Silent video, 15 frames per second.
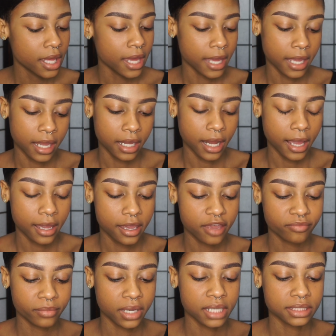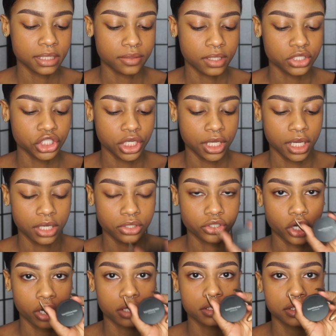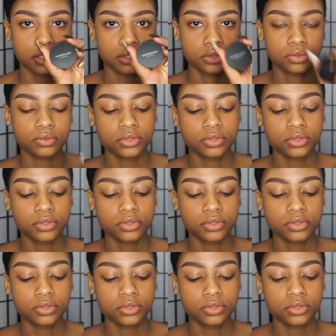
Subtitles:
And I have mine in the shade Dark 2.